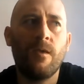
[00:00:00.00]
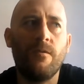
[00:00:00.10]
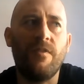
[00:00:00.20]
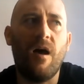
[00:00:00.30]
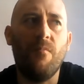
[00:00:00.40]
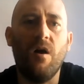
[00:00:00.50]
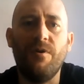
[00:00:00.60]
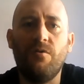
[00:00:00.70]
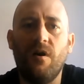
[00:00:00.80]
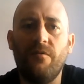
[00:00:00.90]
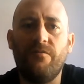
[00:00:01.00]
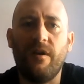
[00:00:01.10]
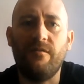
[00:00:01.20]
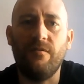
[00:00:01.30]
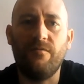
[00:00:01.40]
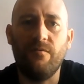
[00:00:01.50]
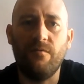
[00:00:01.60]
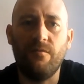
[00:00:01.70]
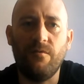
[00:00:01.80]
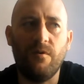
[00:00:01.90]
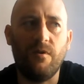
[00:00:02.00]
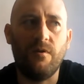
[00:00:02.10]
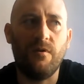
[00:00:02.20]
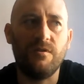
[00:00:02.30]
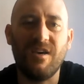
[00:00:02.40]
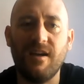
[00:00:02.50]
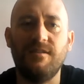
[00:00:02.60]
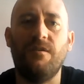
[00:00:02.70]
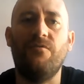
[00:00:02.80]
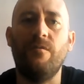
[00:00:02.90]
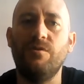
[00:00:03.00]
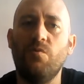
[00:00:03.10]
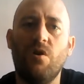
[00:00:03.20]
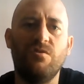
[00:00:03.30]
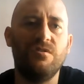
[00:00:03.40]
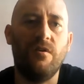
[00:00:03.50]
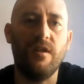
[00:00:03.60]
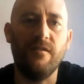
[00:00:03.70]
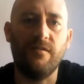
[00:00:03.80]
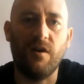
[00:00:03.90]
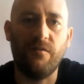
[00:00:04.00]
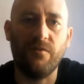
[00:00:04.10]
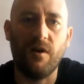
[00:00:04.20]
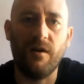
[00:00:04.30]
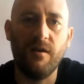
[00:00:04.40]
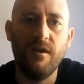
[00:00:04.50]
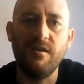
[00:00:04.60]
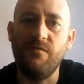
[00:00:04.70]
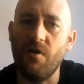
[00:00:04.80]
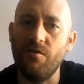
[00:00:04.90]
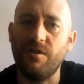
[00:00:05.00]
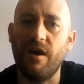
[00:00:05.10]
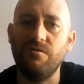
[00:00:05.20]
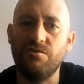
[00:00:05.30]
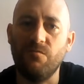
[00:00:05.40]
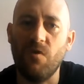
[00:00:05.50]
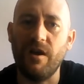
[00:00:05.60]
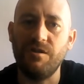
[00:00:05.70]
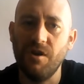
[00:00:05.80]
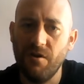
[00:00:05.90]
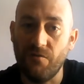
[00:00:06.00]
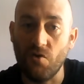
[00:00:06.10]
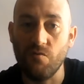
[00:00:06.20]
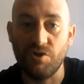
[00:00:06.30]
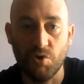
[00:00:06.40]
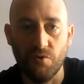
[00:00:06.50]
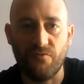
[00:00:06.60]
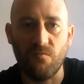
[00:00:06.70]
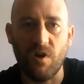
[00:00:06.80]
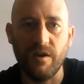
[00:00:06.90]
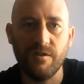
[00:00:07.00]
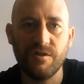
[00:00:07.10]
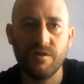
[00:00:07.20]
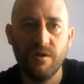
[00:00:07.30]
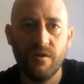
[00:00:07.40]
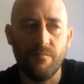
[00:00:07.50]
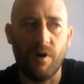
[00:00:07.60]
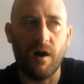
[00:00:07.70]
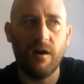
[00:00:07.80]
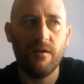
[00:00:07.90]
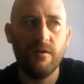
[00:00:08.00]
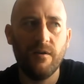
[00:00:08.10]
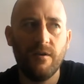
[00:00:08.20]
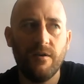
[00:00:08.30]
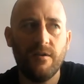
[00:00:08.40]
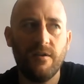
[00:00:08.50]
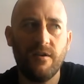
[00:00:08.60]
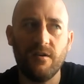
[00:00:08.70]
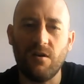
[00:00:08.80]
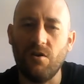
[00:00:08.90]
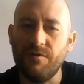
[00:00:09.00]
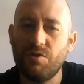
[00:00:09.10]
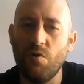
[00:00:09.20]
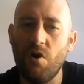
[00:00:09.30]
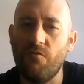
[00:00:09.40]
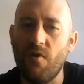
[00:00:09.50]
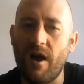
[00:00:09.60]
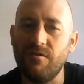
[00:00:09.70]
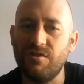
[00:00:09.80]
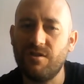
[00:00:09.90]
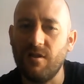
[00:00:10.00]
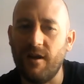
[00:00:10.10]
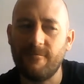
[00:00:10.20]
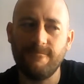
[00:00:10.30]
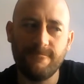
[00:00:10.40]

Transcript: that might be quite an effective tactic for him, because Wilder's not an inside fighter. He's very dangerous from range. Fury's good from range, but over 12 rounds, like,